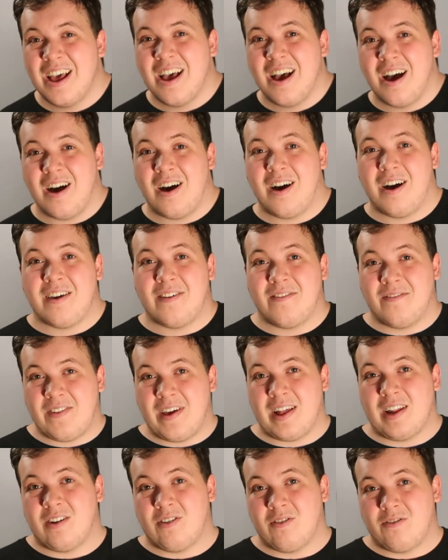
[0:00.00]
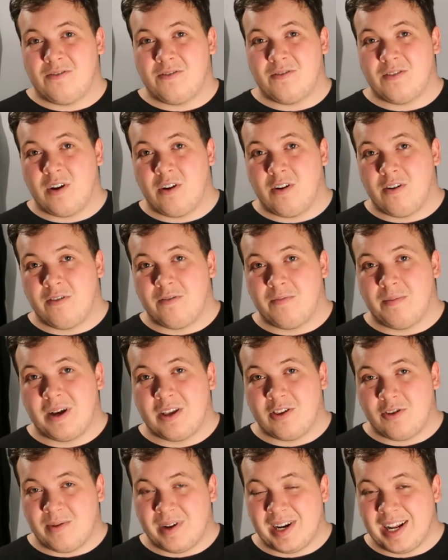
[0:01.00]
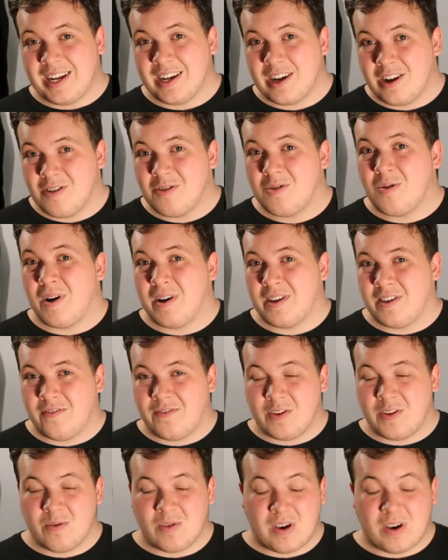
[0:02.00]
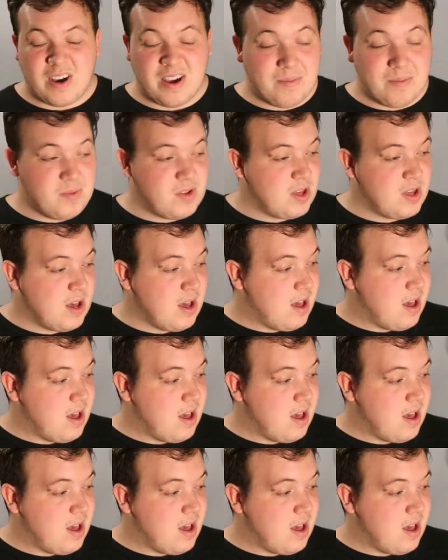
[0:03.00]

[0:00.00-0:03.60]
I fell off of my Duolingo quite a few times.